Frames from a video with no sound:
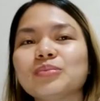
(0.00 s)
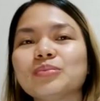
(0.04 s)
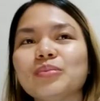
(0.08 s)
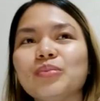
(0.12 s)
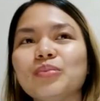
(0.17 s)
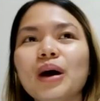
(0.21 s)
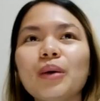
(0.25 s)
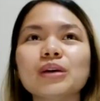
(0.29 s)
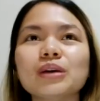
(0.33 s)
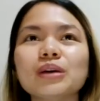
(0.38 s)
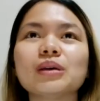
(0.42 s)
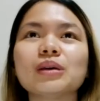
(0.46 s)

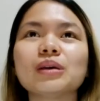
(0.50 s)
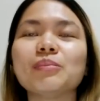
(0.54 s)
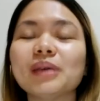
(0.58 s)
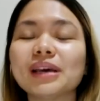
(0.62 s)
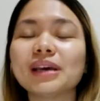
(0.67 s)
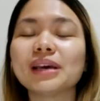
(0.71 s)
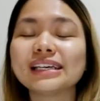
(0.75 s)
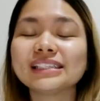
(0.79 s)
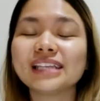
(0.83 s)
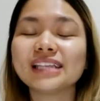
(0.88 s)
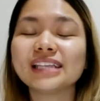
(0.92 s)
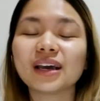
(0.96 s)
my
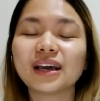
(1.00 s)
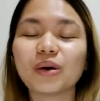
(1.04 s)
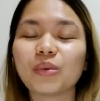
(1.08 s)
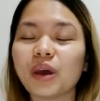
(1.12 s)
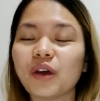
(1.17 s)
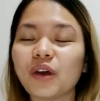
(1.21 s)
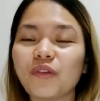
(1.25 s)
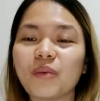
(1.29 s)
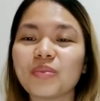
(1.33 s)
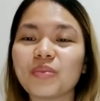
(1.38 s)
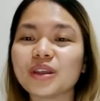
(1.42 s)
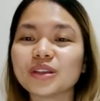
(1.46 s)
biggest
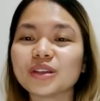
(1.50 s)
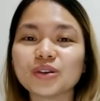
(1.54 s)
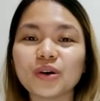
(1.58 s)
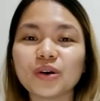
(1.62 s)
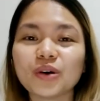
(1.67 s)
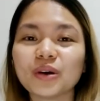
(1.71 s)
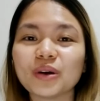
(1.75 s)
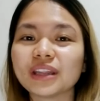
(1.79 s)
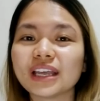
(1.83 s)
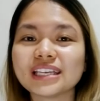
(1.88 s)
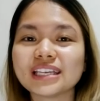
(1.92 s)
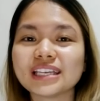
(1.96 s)
takeaway from this whole
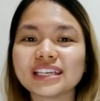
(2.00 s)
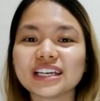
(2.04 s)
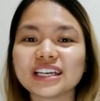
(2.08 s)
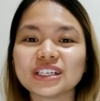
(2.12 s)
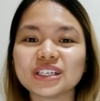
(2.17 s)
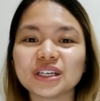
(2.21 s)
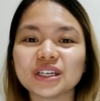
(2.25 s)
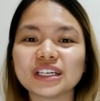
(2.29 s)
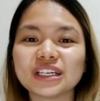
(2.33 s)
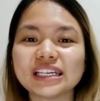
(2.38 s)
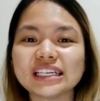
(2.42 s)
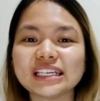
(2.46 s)
entire
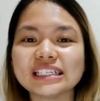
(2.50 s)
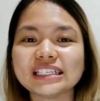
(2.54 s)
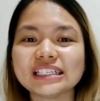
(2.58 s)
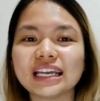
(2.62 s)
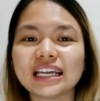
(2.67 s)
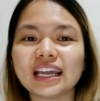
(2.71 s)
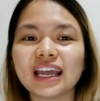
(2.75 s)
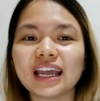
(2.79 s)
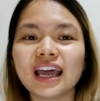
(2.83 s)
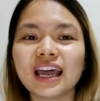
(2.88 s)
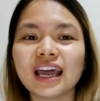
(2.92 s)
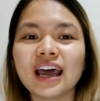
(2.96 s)
session is that